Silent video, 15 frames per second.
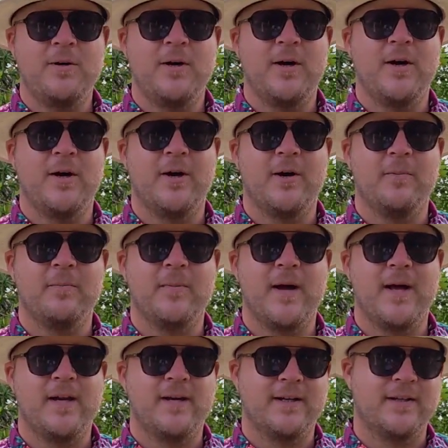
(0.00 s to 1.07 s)

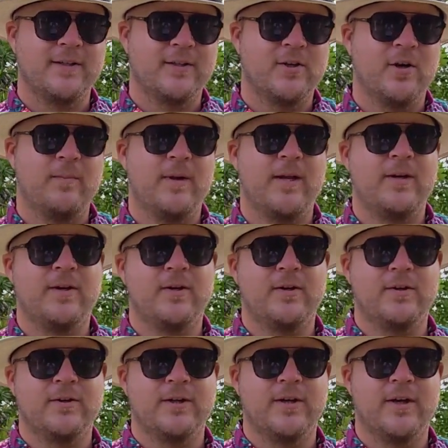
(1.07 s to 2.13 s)
and I can comment
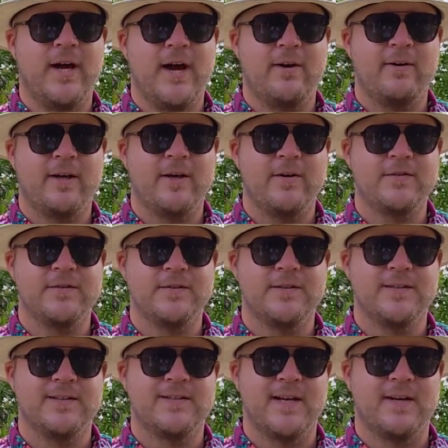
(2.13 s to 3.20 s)
on how it goes
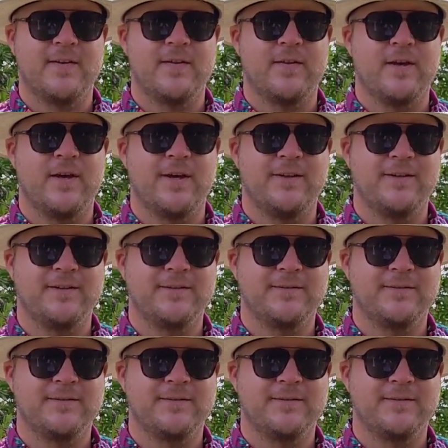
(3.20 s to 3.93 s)
into the second third.